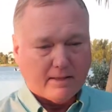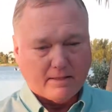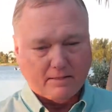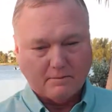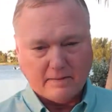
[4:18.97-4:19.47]

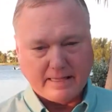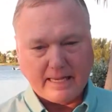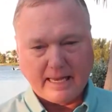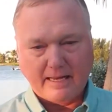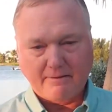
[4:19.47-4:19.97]
You may
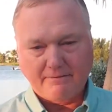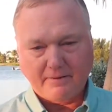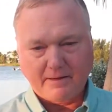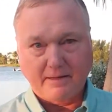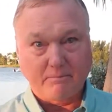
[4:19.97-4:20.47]
have
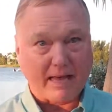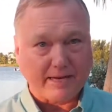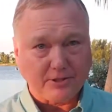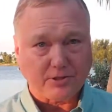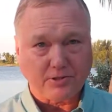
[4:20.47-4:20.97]

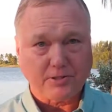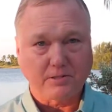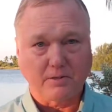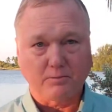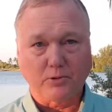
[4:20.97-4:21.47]
managers
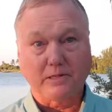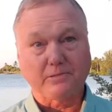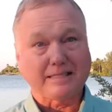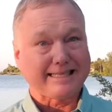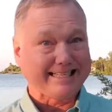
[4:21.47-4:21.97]
who are more
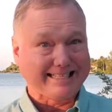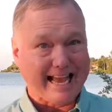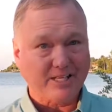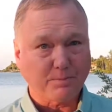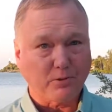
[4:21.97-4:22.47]
interested in
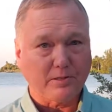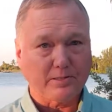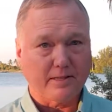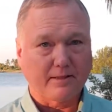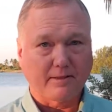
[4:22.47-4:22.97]

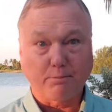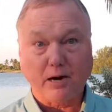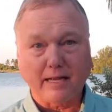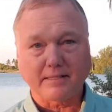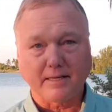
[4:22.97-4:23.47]
dashboards than the
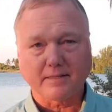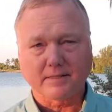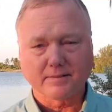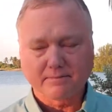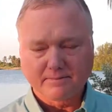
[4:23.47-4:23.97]

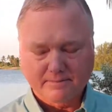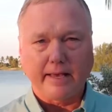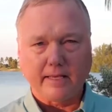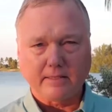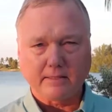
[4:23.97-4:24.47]
process.
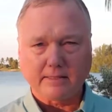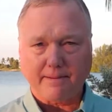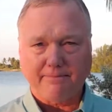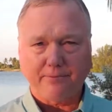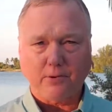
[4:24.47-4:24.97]
And
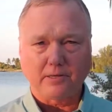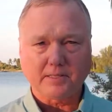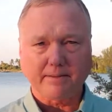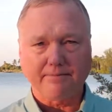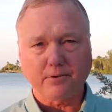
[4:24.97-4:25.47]
step 4
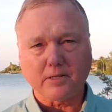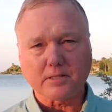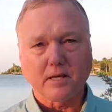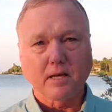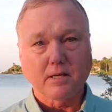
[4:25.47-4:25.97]

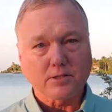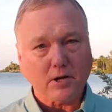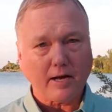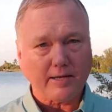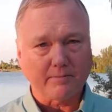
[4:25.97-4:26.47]
is
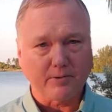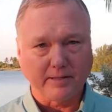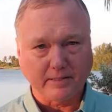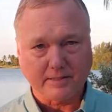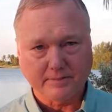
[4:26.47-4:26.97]
talking
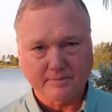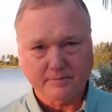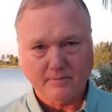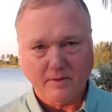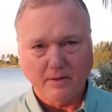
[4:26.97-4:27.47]
points.
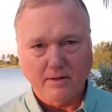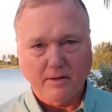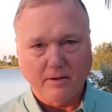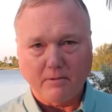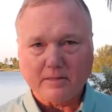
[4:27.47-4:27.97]

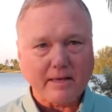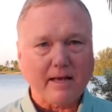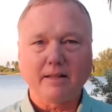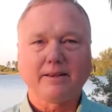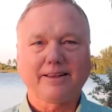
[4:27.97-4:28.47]
What the
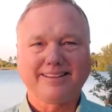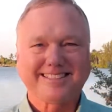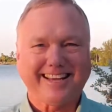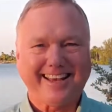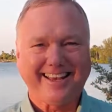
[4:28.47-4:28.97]
hell are you going to
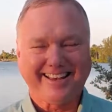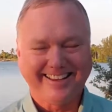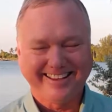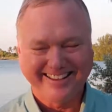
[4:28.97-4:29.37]
say?